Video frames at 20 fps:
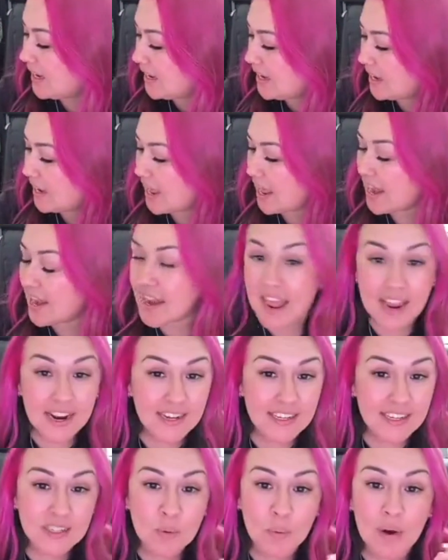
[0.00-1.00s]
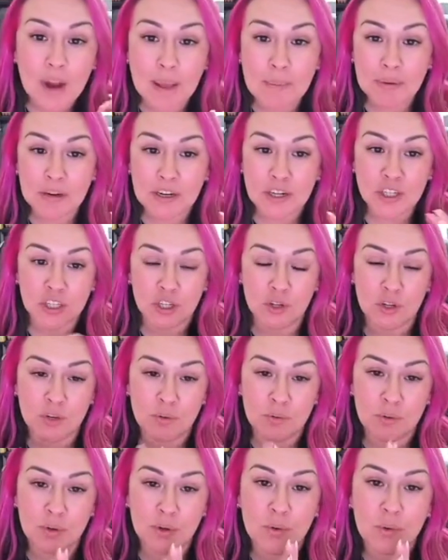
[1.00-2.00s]
next what I'm going to show you
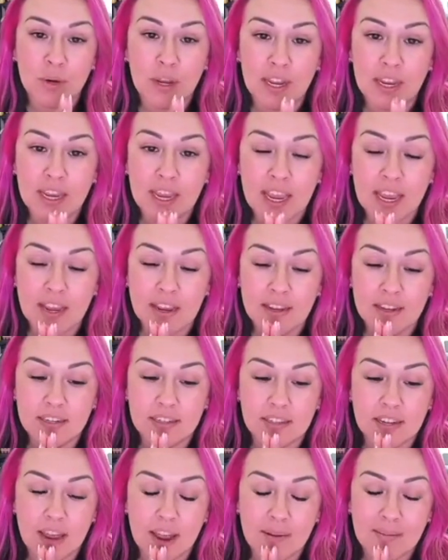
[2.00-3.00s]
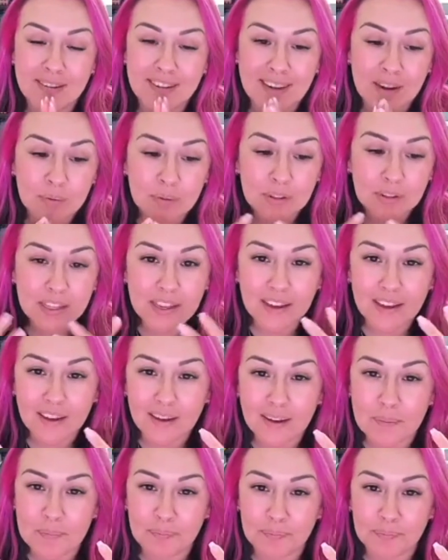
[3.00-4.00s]
real quick is, and it's not really,
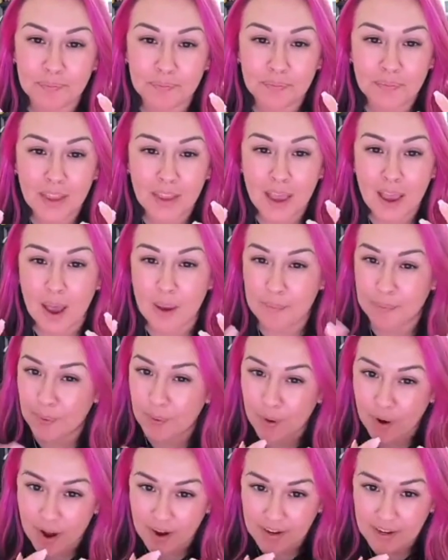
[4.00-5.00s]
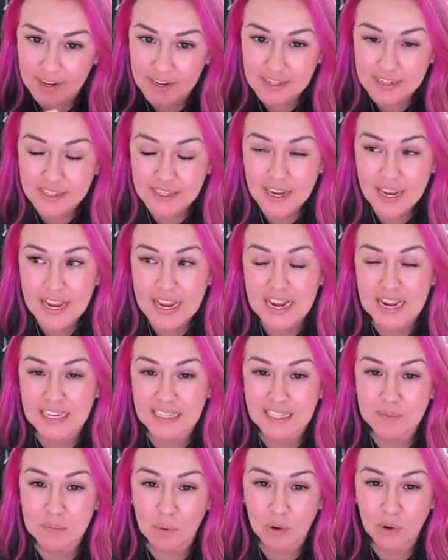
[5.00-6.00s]
um, a product.
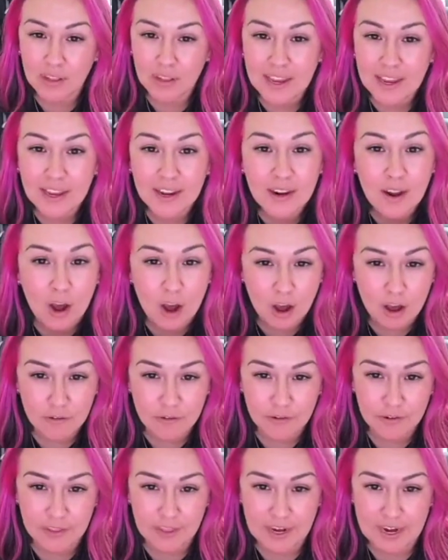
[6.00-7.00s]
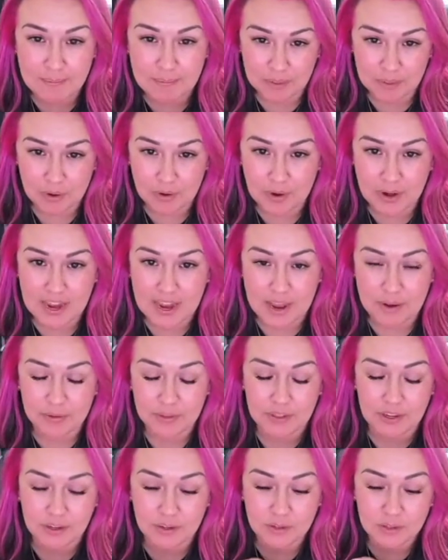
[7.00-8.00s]
It's more like an offer that I'm throwing out
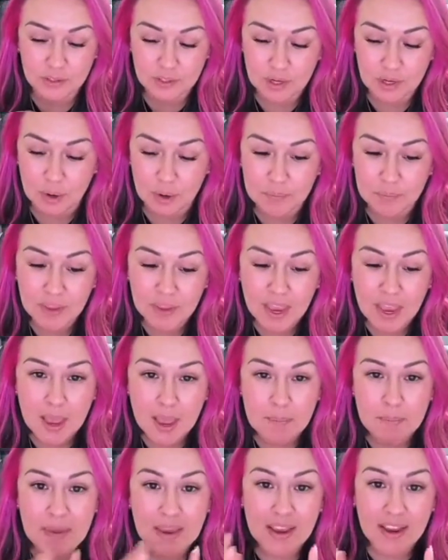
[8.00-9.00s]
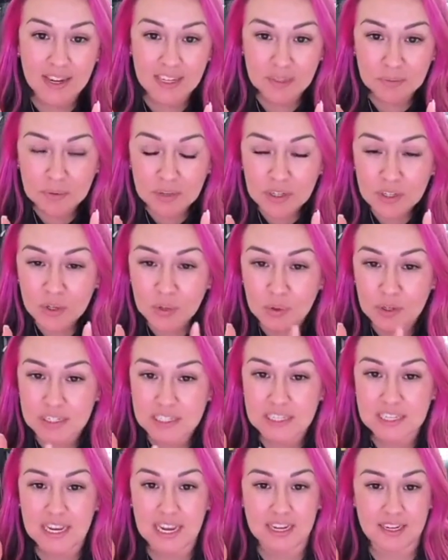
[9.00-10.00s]
there. So, because we're towards
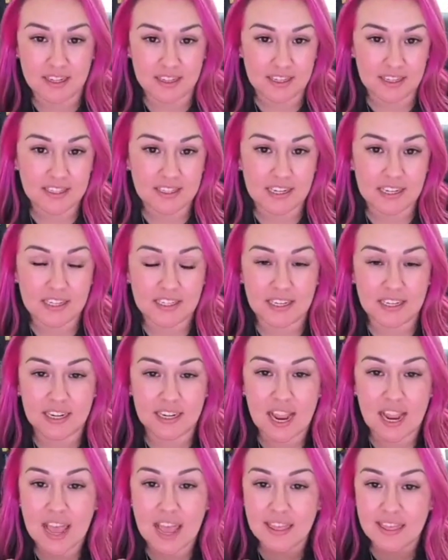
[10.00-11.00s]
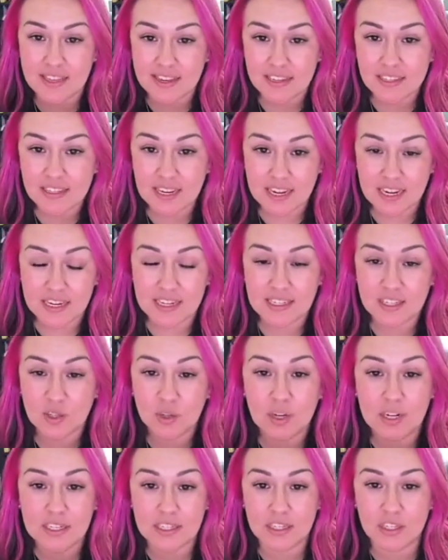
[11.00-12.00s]
the end of the season and this is
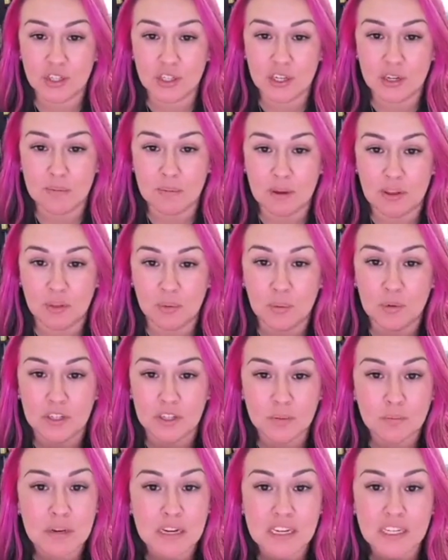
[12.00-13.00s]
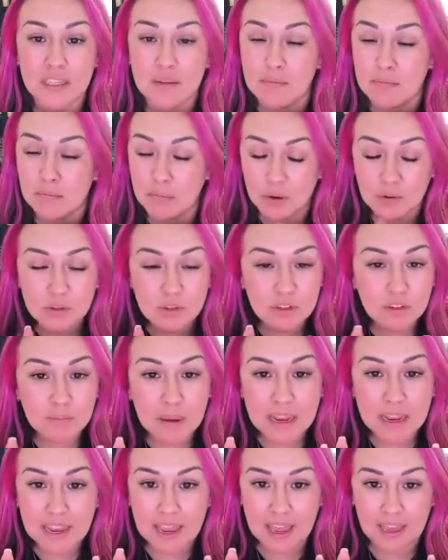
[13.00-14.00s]
transition month, which means most of
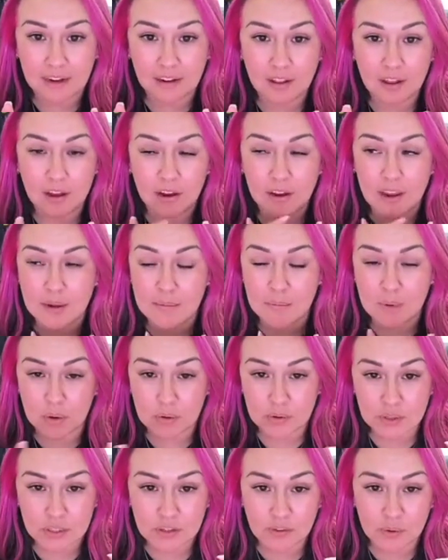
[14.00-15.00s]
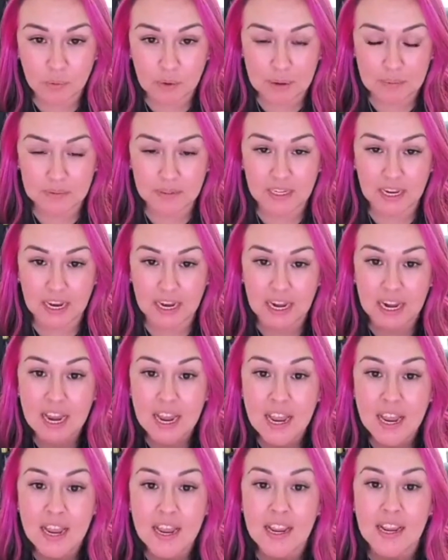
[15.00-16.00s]
my catalog and most of the website
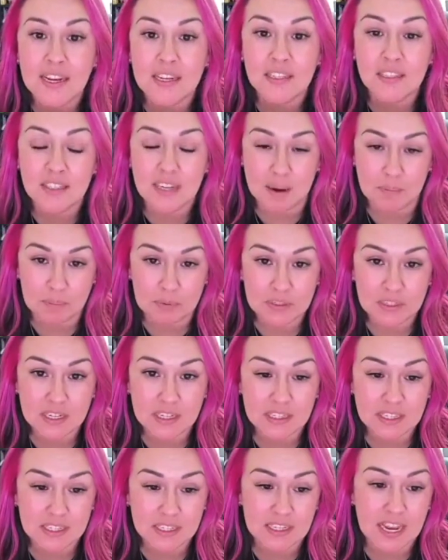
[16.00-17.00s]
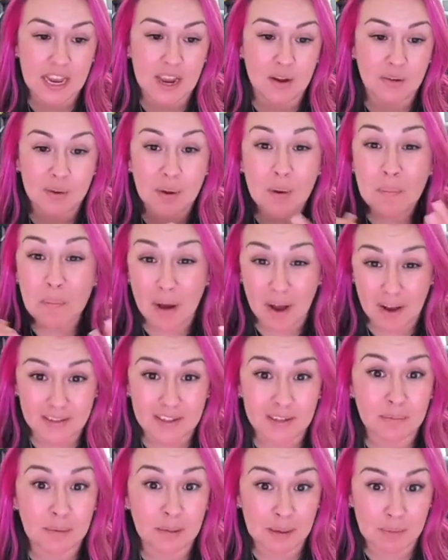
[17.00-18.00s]
is 10% discount,
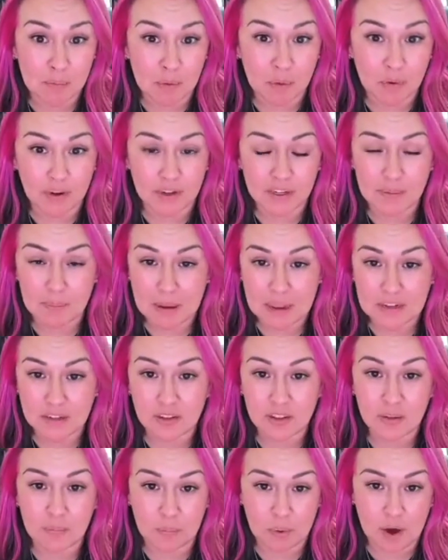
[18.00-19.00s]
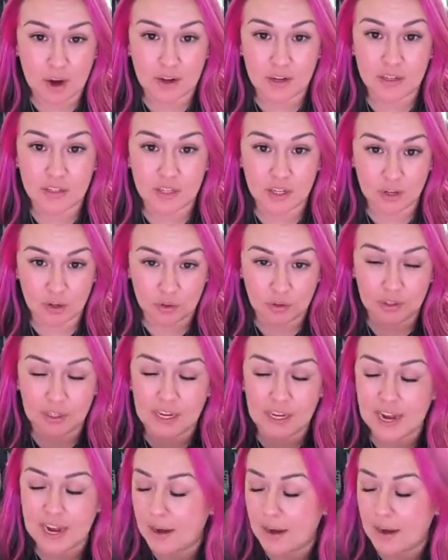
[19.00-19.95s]
possibly more. depends on the products that you're looking at.